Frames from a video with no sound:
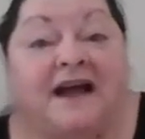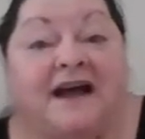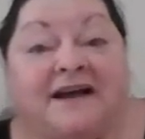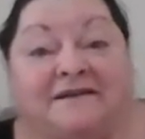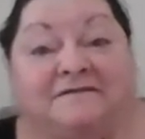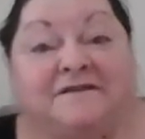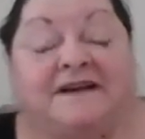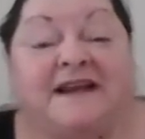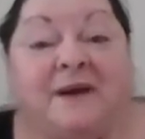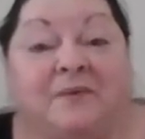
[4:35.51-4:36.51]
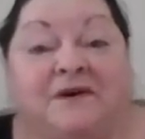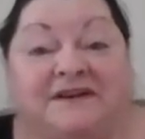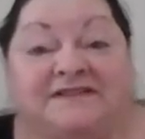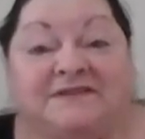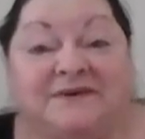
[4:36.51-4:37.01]
A friend at
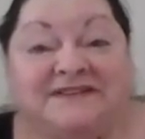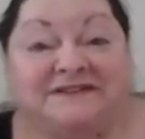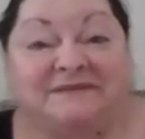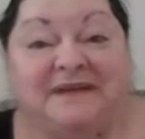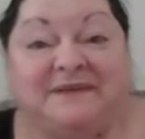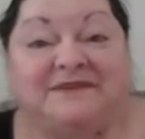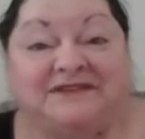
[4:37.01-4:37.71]
work is going to a baby